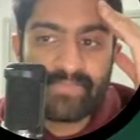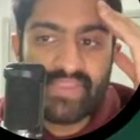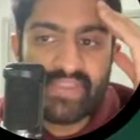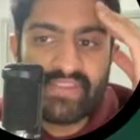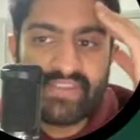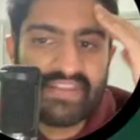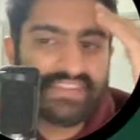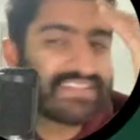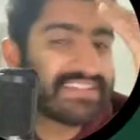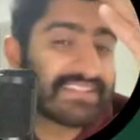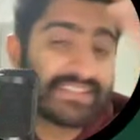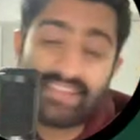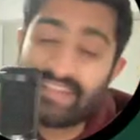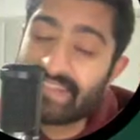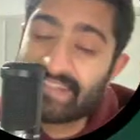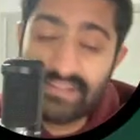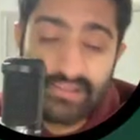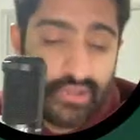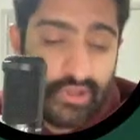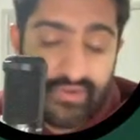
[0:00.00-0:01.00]
yes, he's
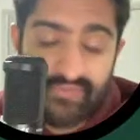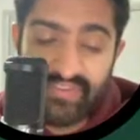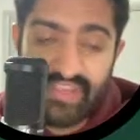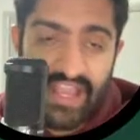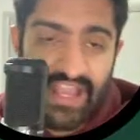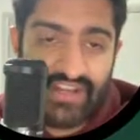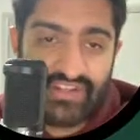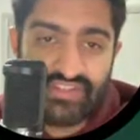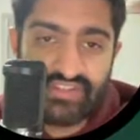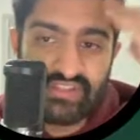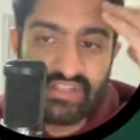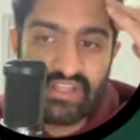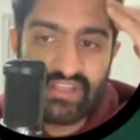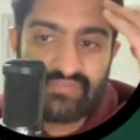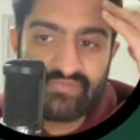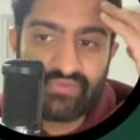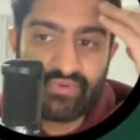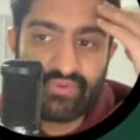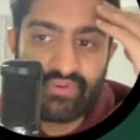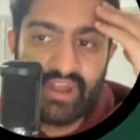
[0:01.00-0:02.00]
leaked a lot of cash in the
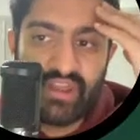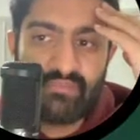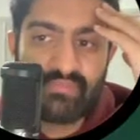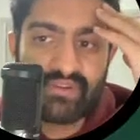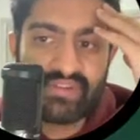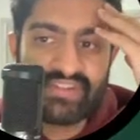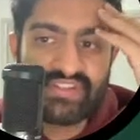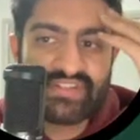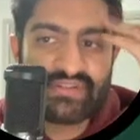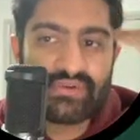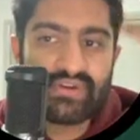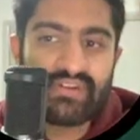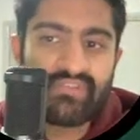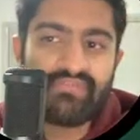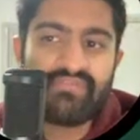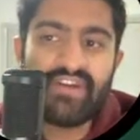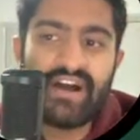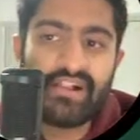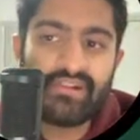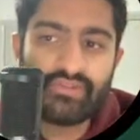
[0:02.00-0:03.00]
last fortnight, but he's still at a
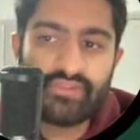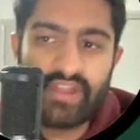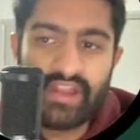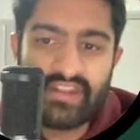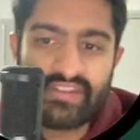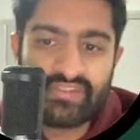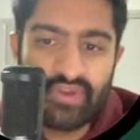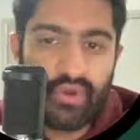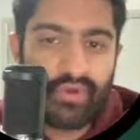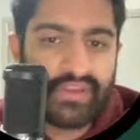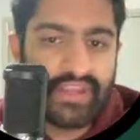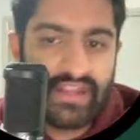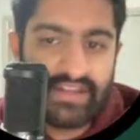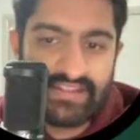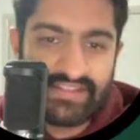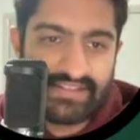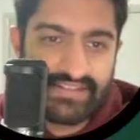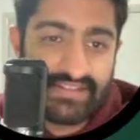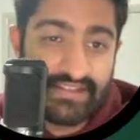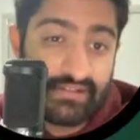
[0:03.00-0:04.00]
value that is okay
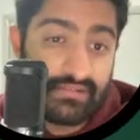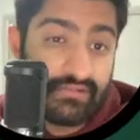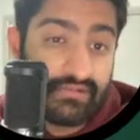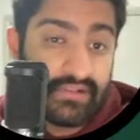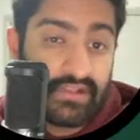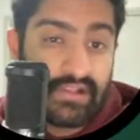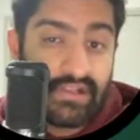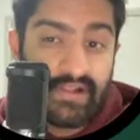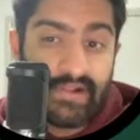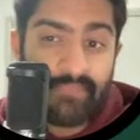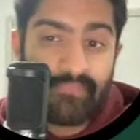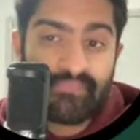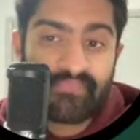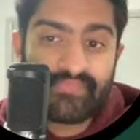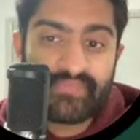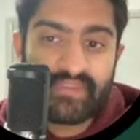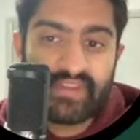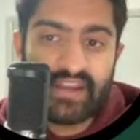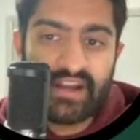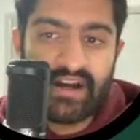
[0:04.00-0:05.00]
to sell.
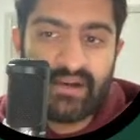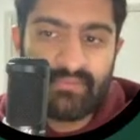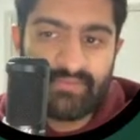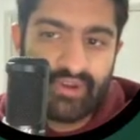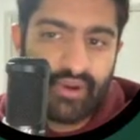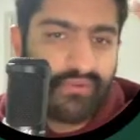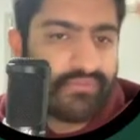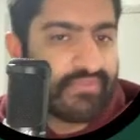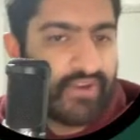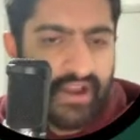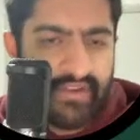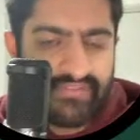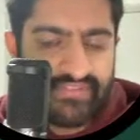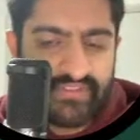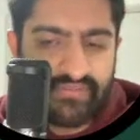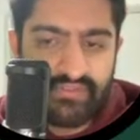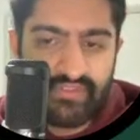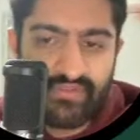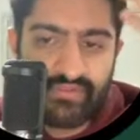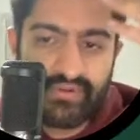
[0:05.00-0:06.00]

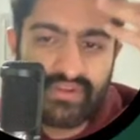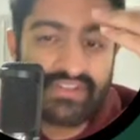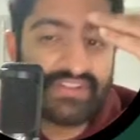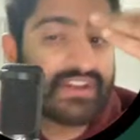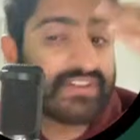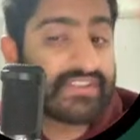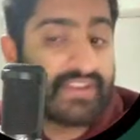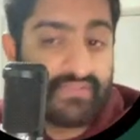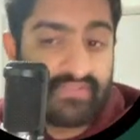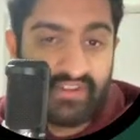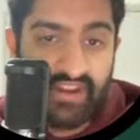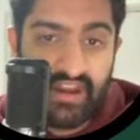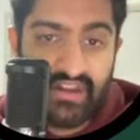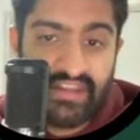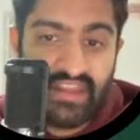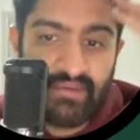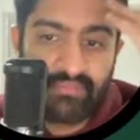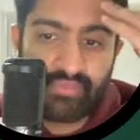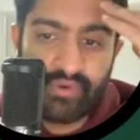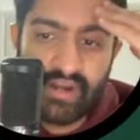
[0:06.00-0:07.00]
573 does have a
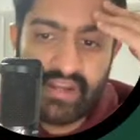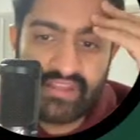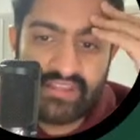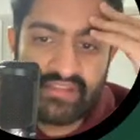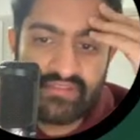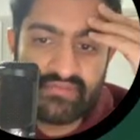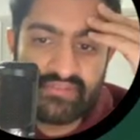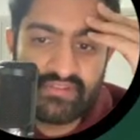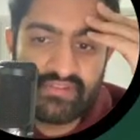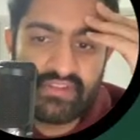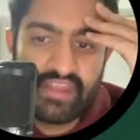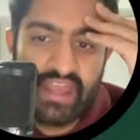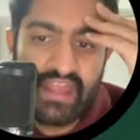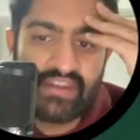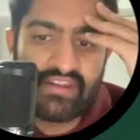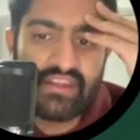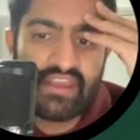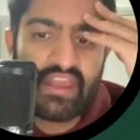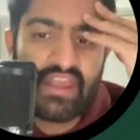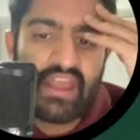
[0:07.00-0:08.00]
98 break even.
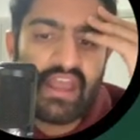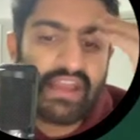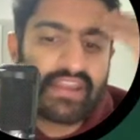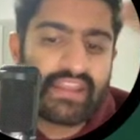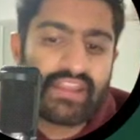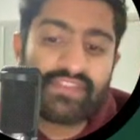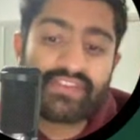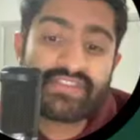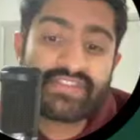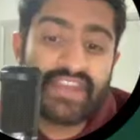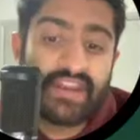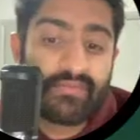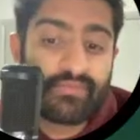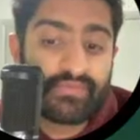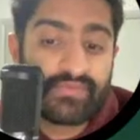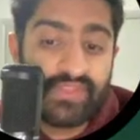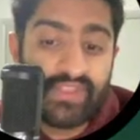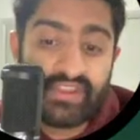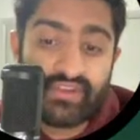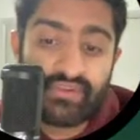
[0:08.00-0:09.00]
And again, the
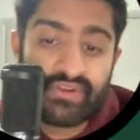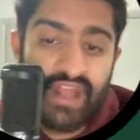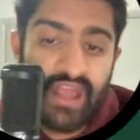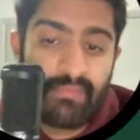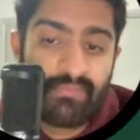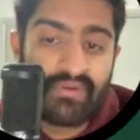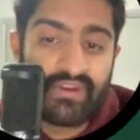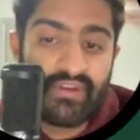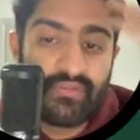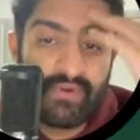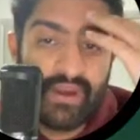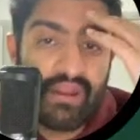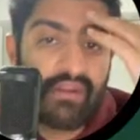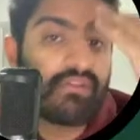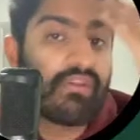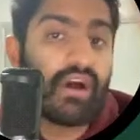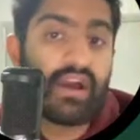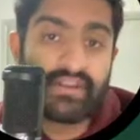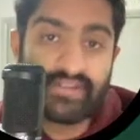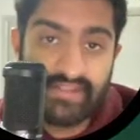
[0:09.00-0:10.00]
same thing could happen in
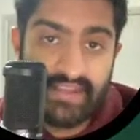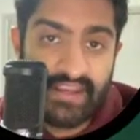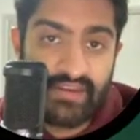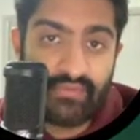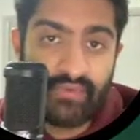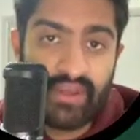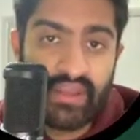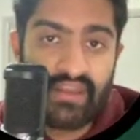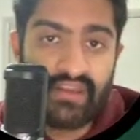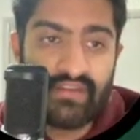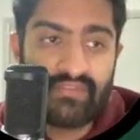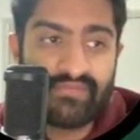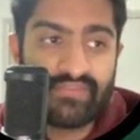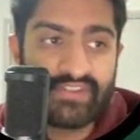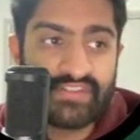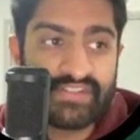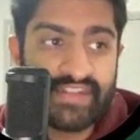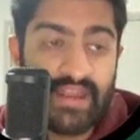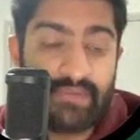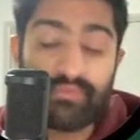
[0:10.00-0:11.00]
round 19, where if
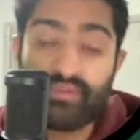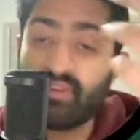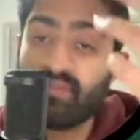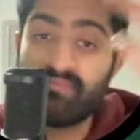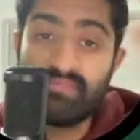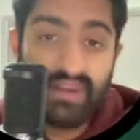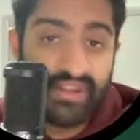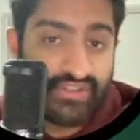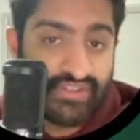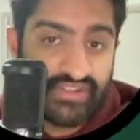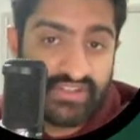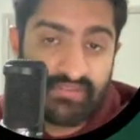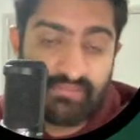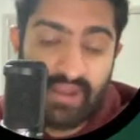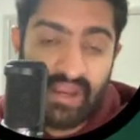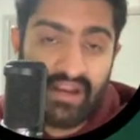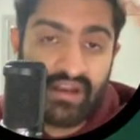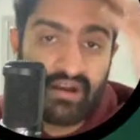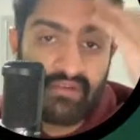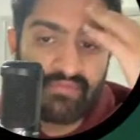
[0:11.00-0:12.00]
he's named on the bench to
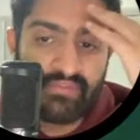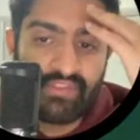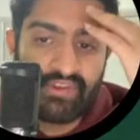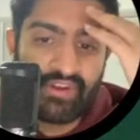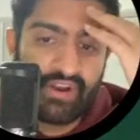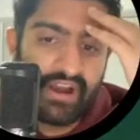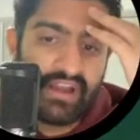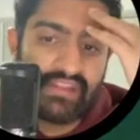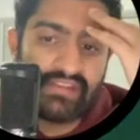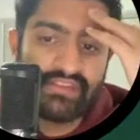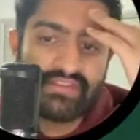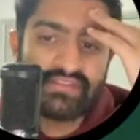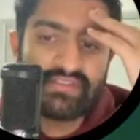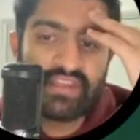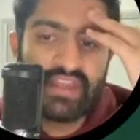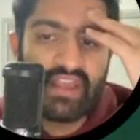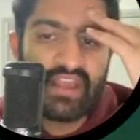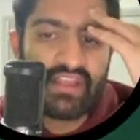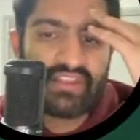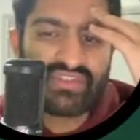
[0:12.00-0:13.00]
back up for the
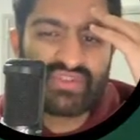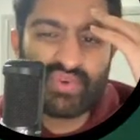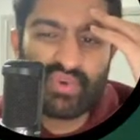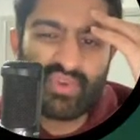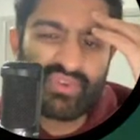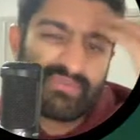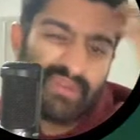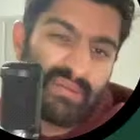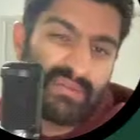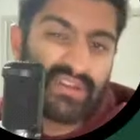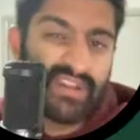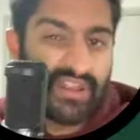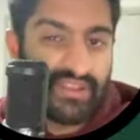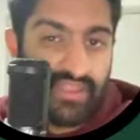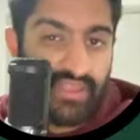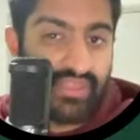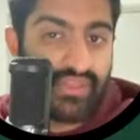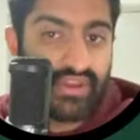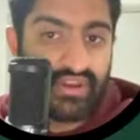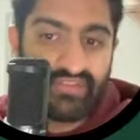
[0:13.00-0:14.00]
Titans, scores maybe
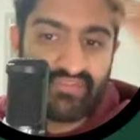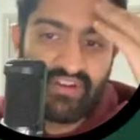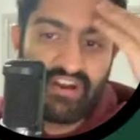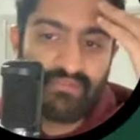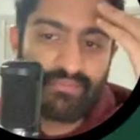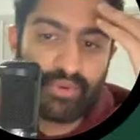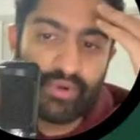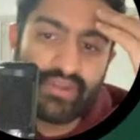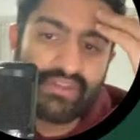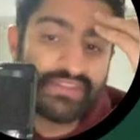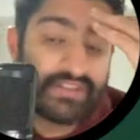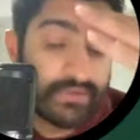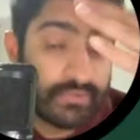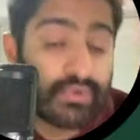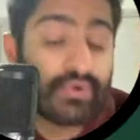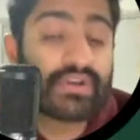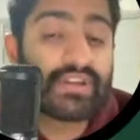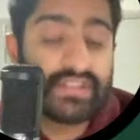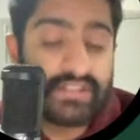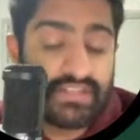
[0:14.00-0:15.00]
another 35 points, he
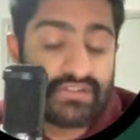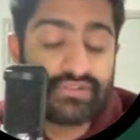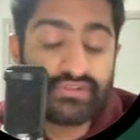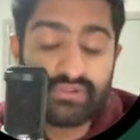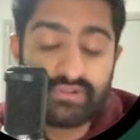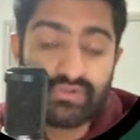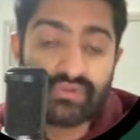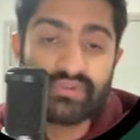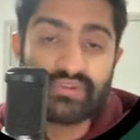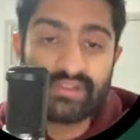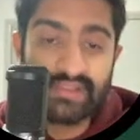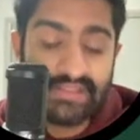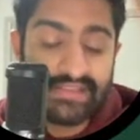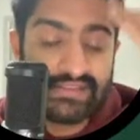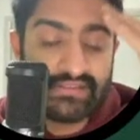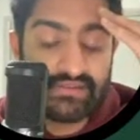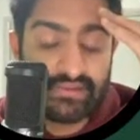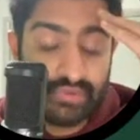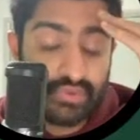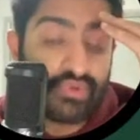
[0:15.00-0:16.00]
will continue to
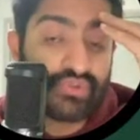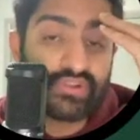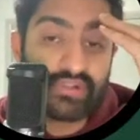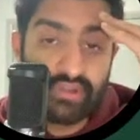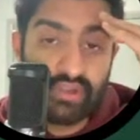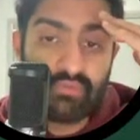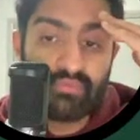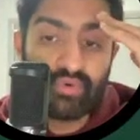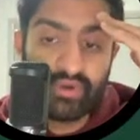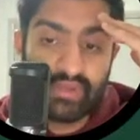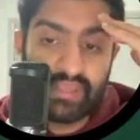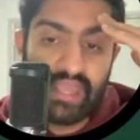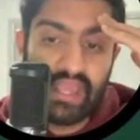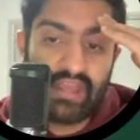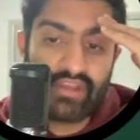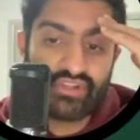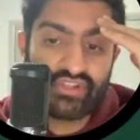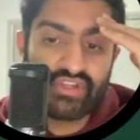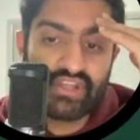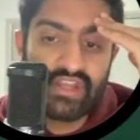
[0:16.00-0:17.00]
lose a lot more
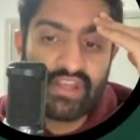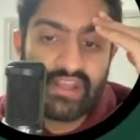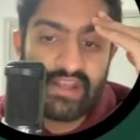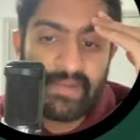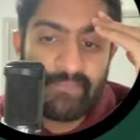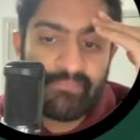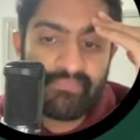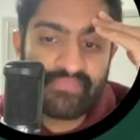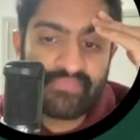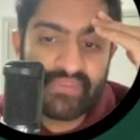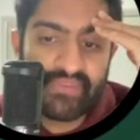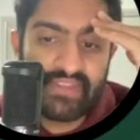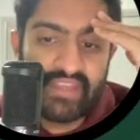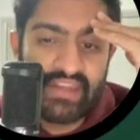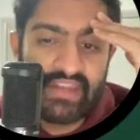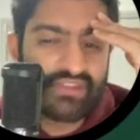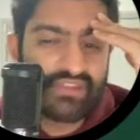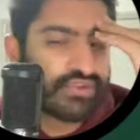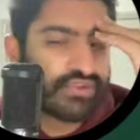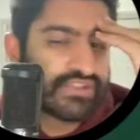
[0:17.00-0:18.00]
cash.
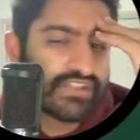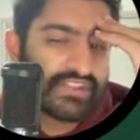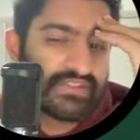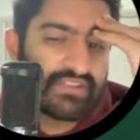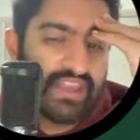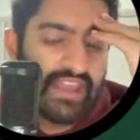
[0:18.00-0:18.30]
And he could just